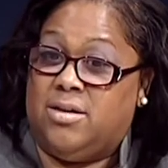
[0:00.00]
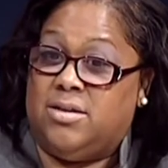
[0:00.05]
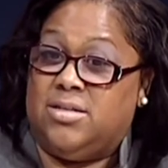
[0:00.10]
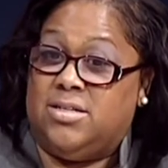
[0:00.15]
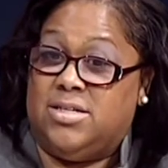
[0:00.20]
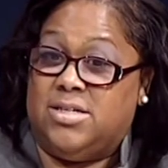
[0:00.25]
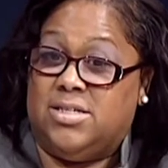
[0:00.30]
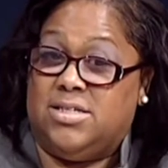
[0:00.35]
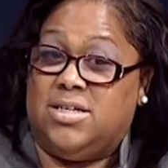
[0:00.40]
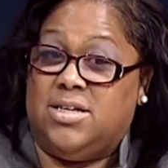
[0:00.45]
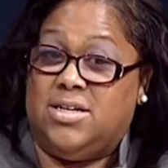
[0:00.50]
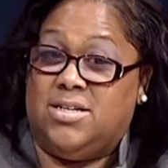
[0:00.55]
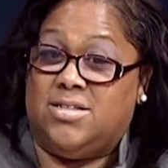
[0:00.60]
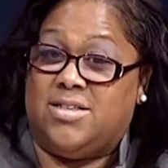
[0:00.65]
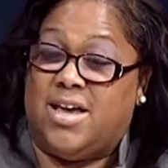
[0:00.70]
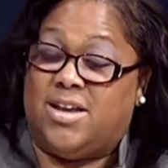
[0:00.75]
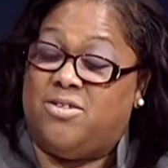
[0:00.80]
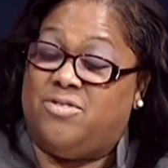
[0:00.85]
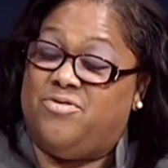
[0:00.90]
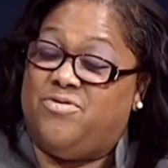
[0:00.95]
disease
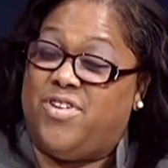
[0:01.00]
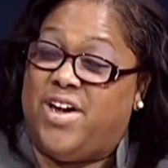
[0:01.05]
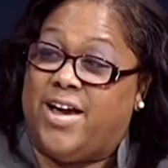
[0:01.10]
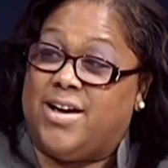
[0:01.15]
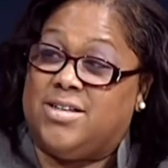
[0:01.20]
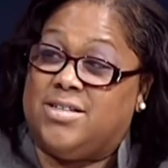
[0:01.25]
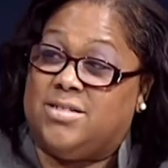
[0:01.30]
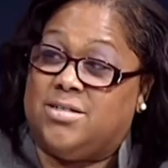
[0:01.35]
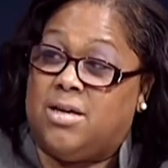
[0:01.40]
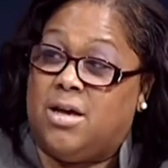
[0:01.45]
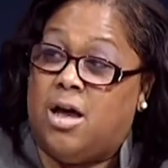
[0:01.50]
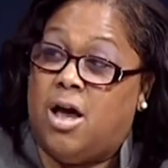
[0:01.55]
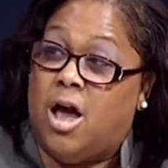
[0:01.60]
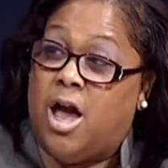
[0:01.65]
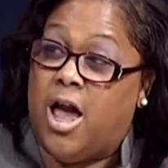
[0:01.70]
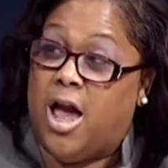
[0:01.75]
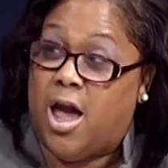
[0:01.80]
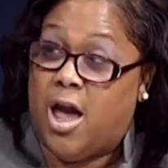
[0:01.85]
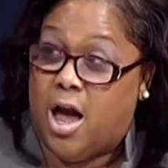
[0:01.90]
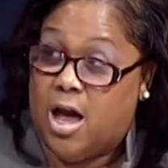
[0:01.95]
that affects
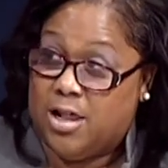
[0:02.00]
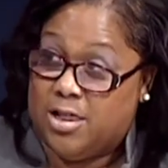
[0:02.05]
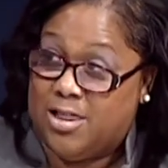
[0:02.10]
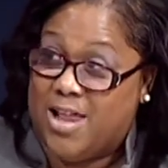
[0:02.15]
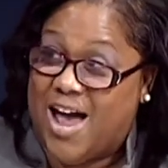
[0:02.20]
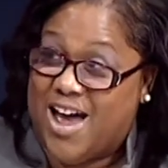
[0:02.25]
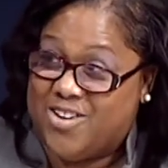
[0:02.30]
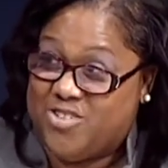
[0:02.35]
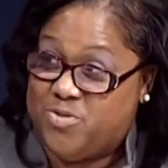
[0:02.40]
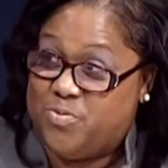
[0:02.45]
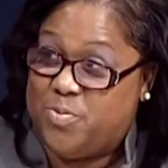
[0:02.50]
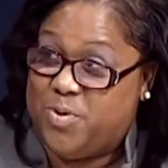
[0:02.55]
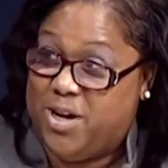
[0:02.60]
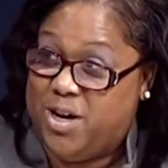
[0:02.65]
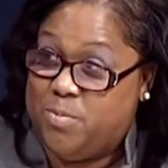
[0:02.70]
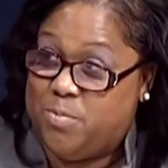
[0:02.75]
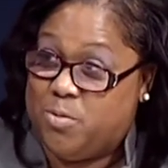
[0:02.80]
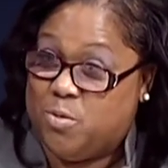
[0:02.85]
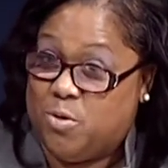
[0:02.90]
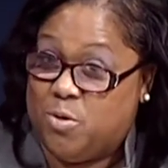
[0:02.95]
a lot of
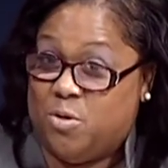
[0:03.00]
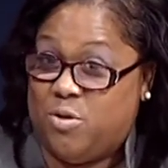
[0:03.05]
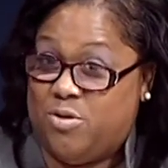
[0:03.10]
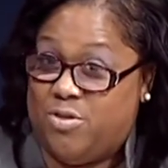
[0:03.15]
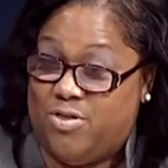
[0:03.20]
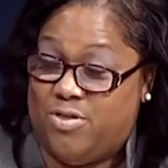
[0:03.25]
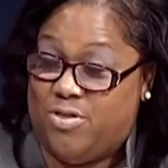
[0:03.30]
people,